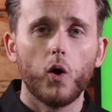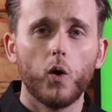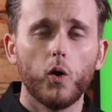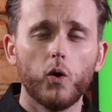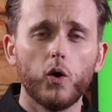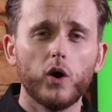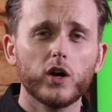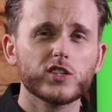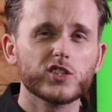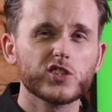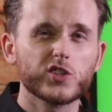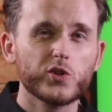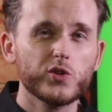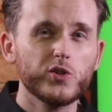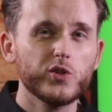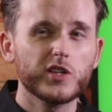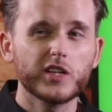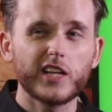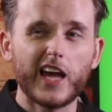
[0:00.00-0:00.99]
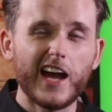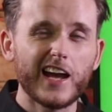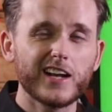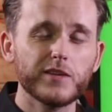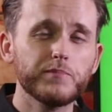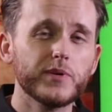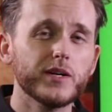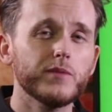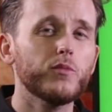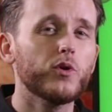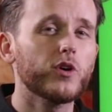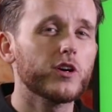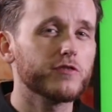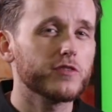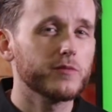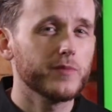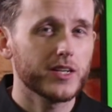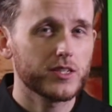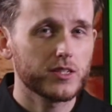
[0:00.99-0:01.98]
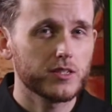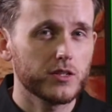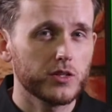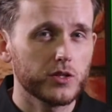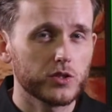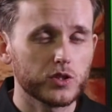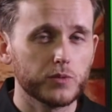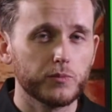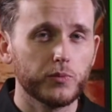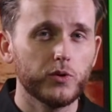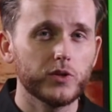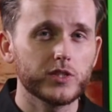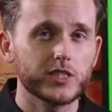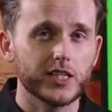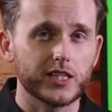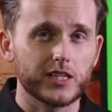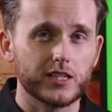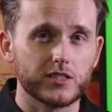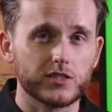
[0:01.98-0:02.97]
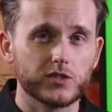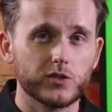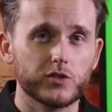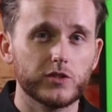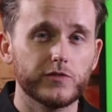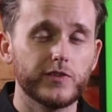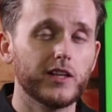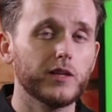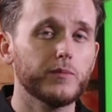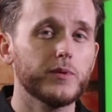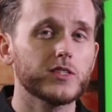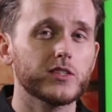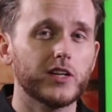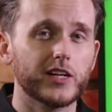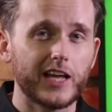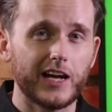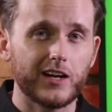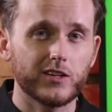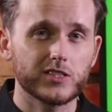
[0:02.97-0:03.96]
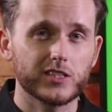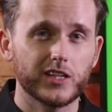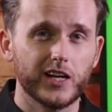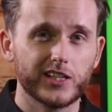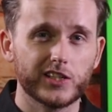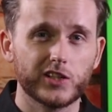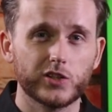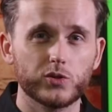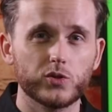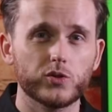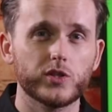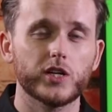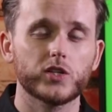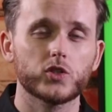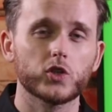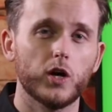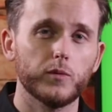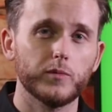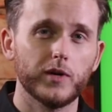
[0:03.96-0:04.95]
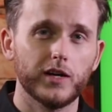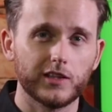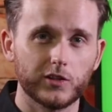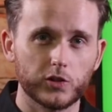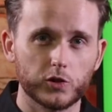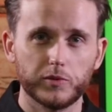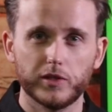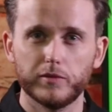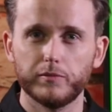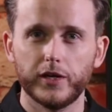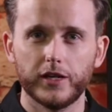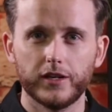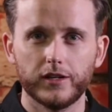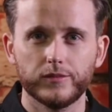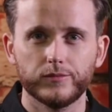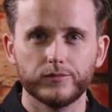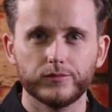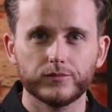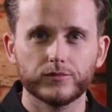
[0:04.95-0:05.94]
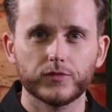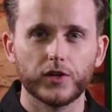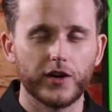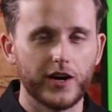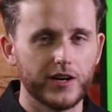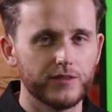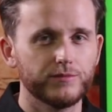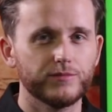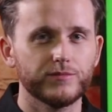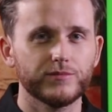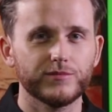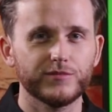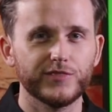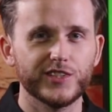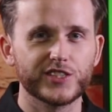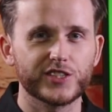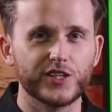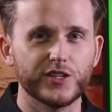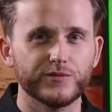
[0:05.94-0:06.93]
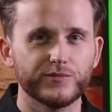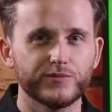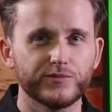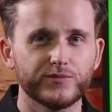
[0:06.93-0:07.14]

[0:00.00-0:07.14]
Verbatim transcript: or so you can add a bit more information to your support tickets so developers on our side can do their job a little bit better. All right, let's go.